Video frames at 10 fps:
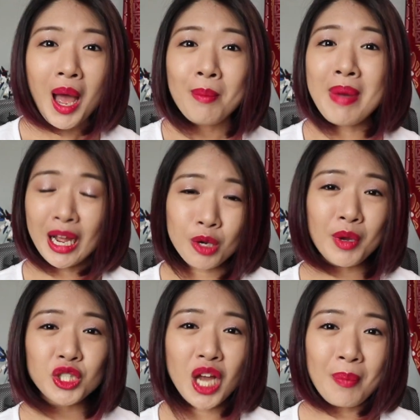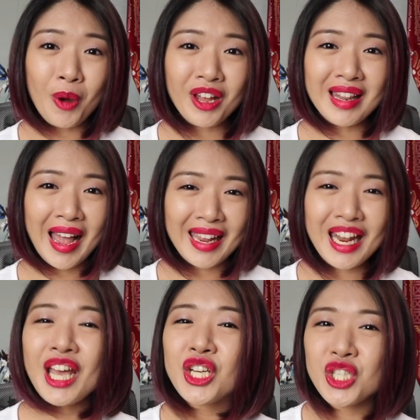bago mag-shop online,
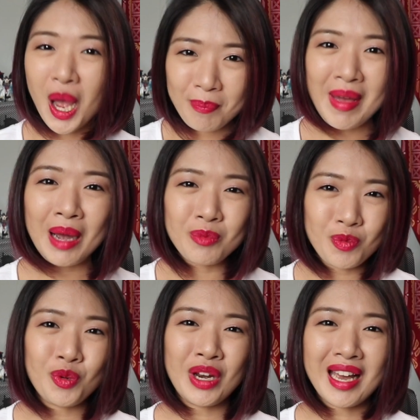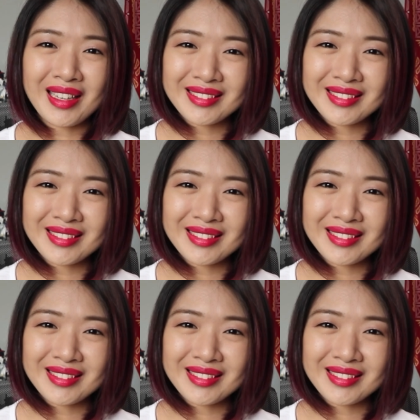i-ShopBack mo muna.